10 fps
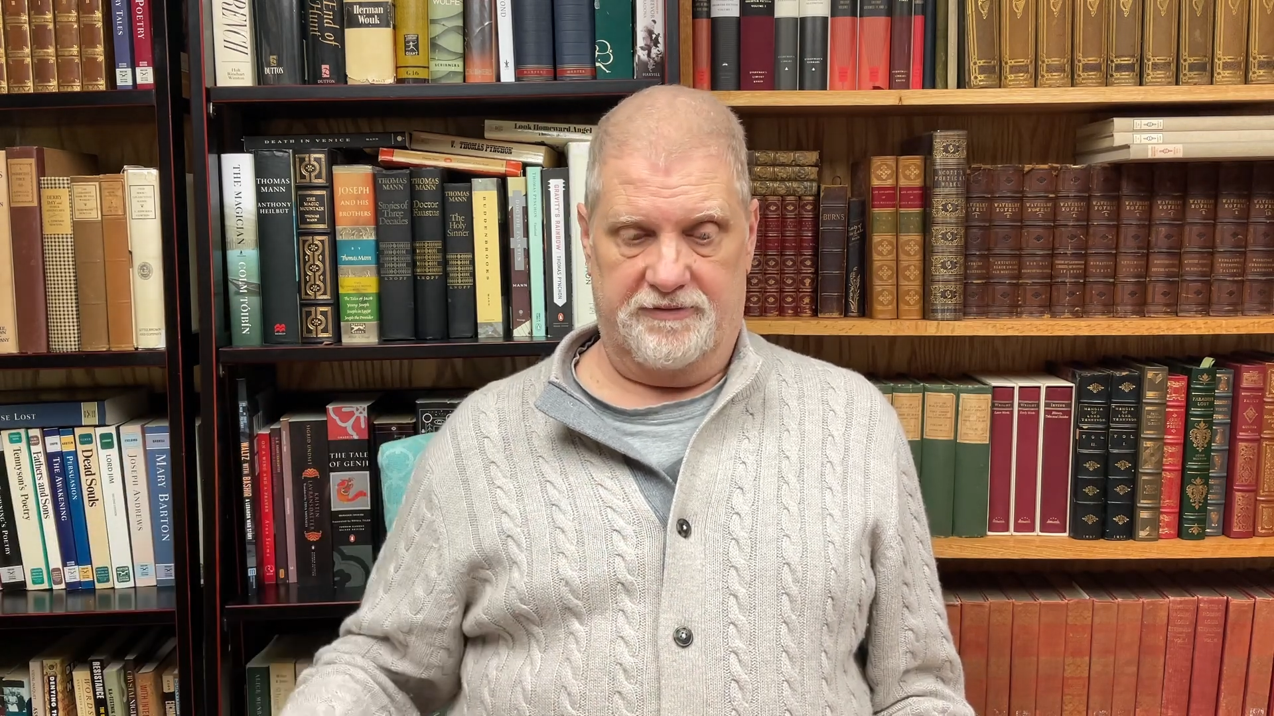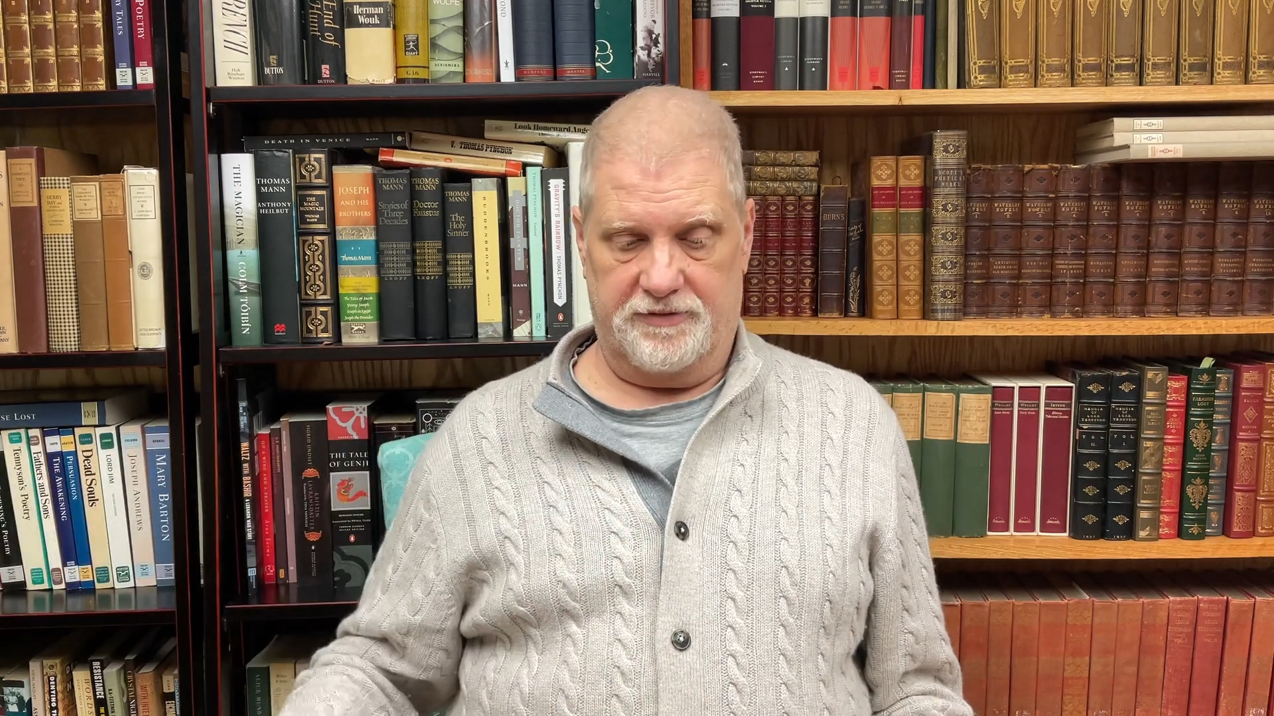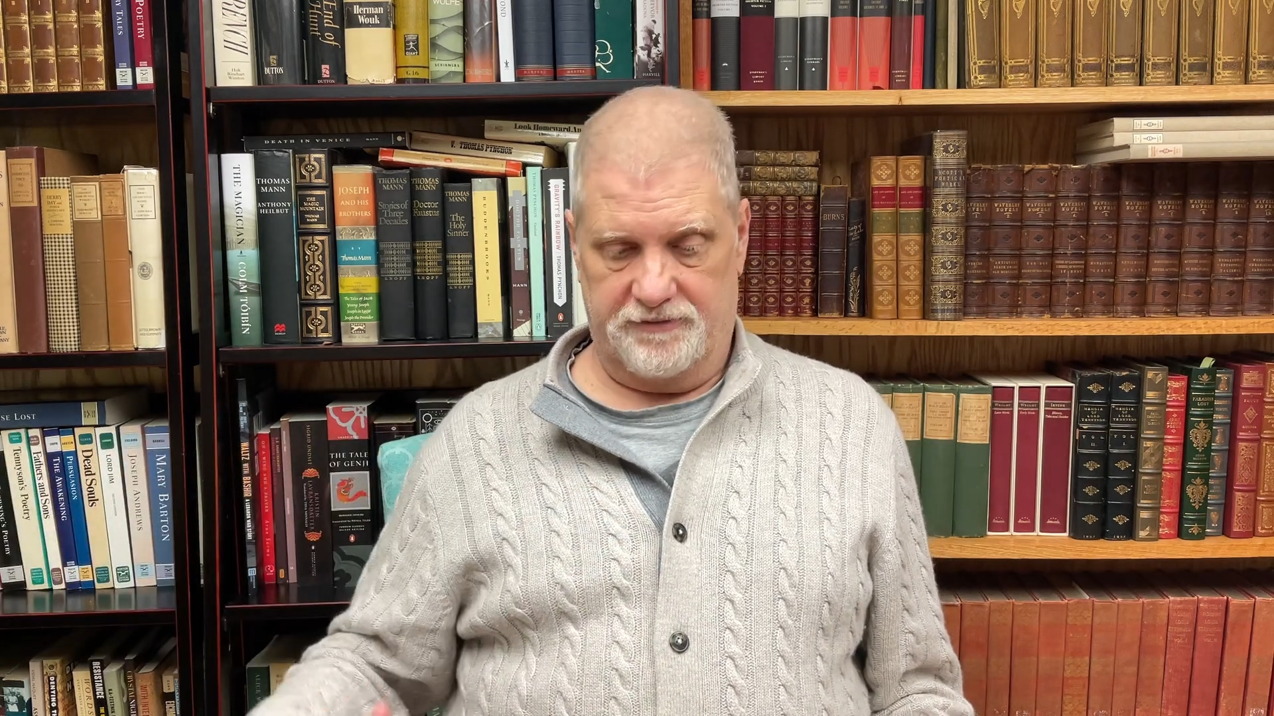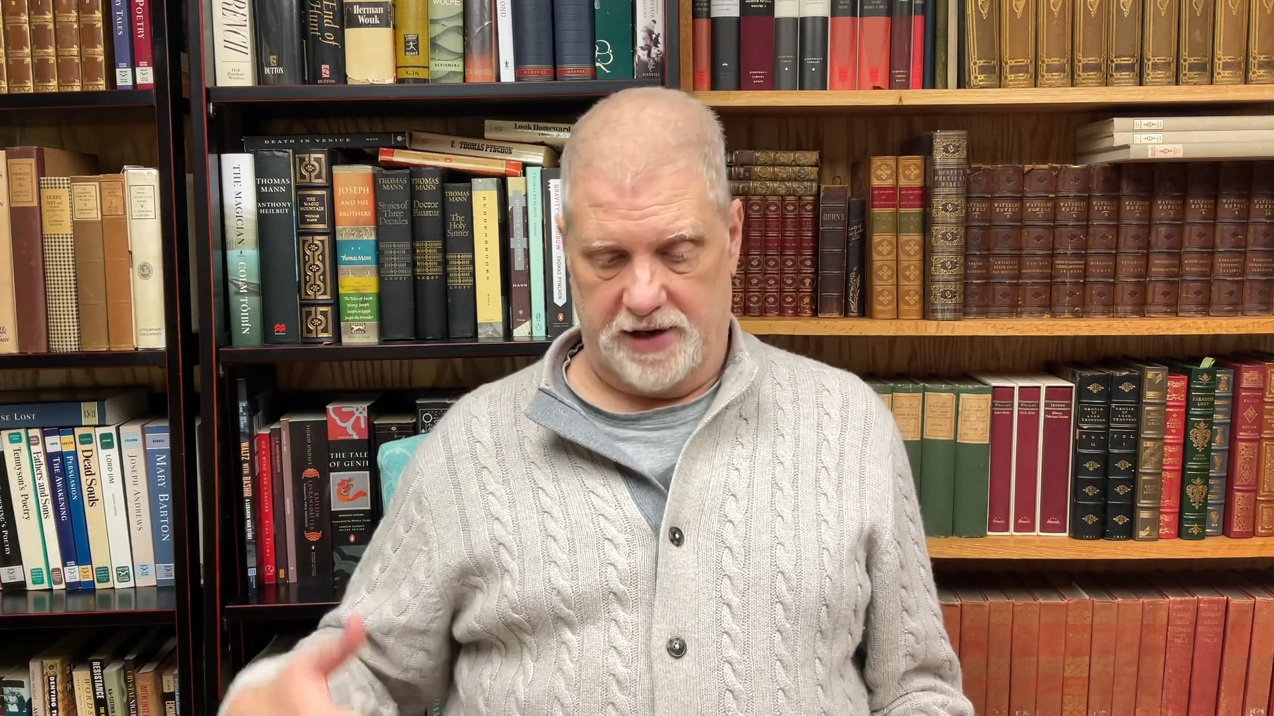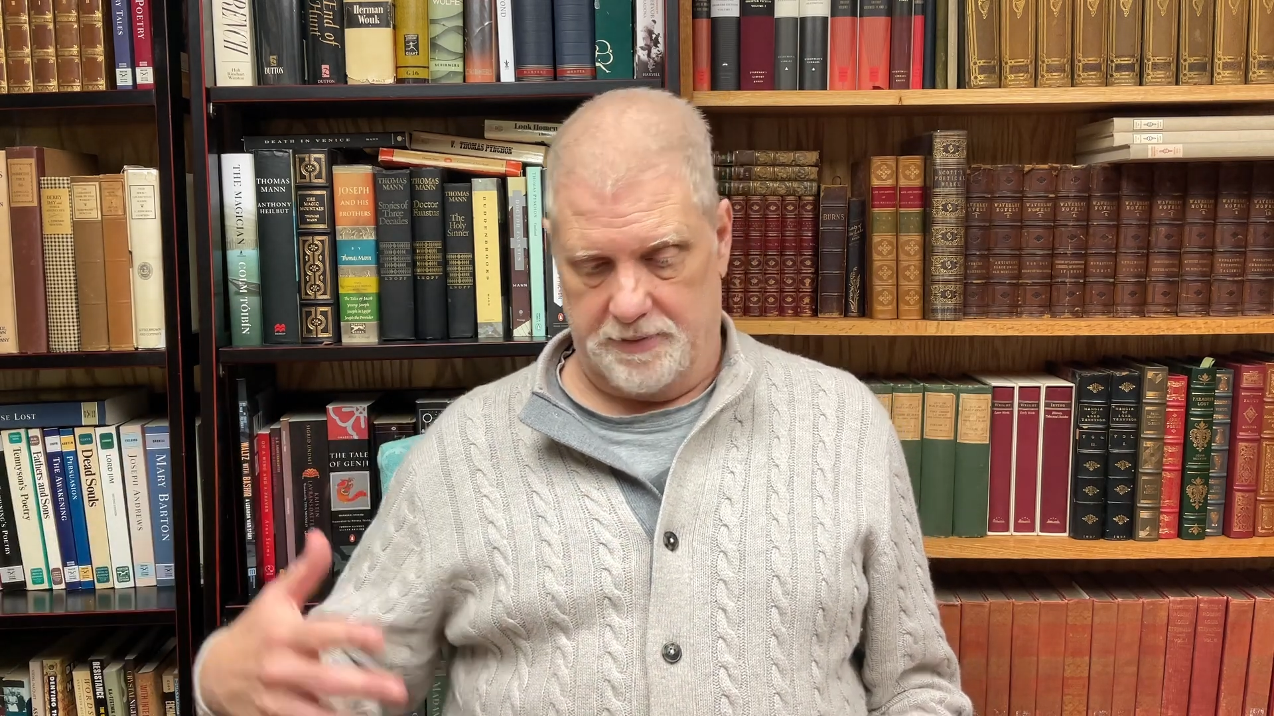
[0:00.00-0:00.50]

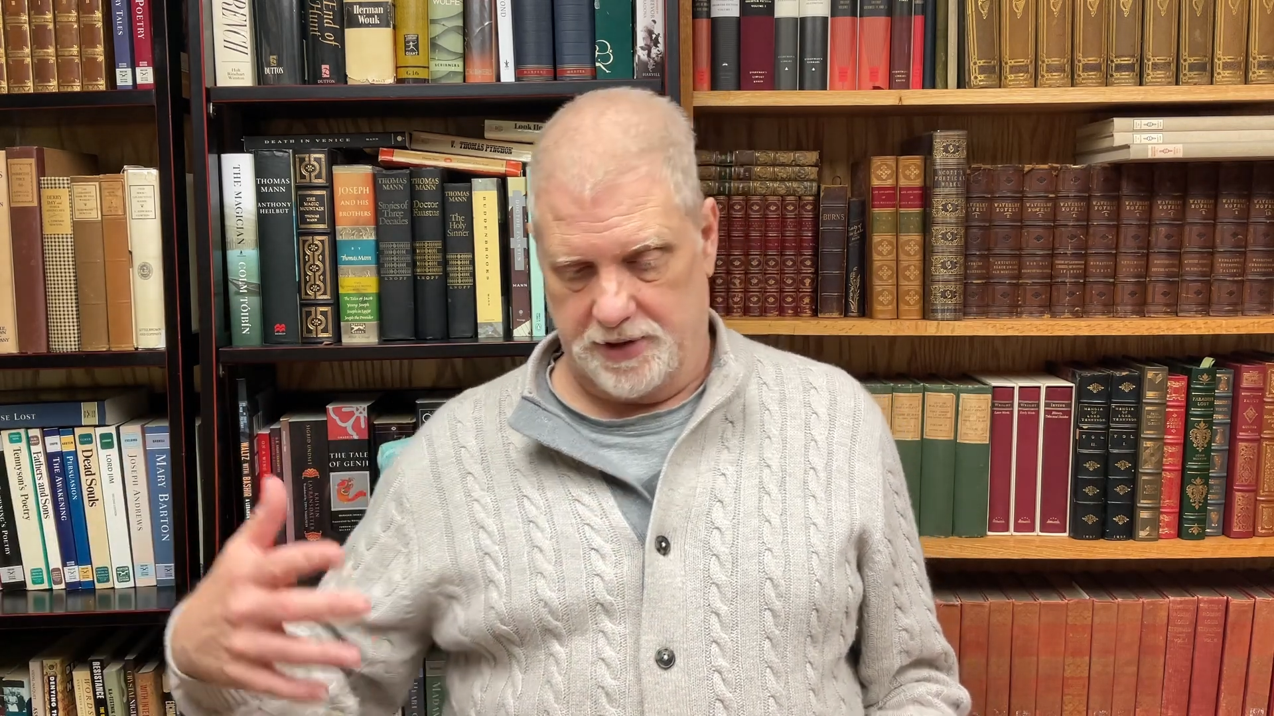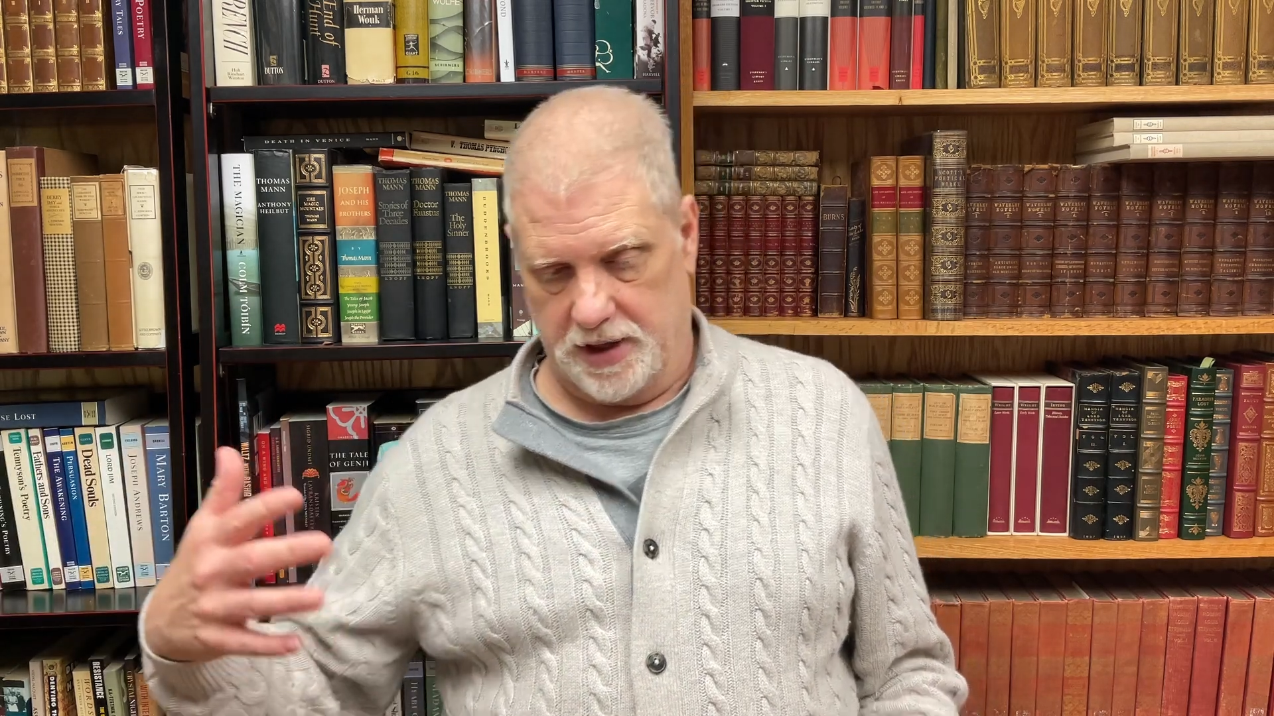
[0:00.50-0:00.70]
family